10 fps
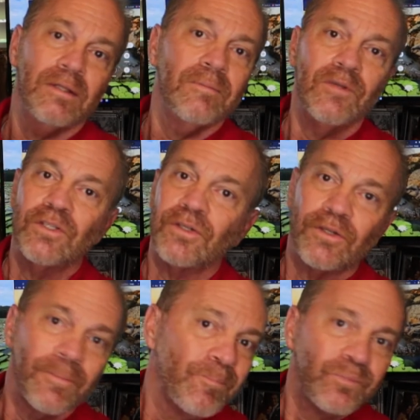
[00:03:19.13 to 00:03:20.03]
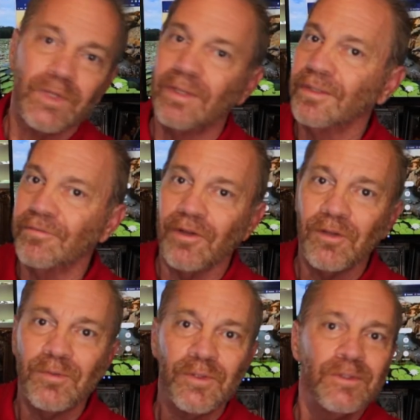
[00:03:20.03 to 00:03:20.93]
insure
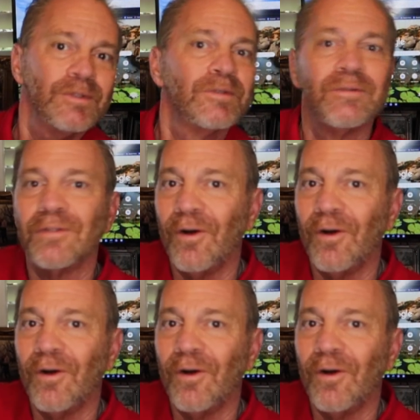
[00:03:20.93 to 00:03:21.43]
developers,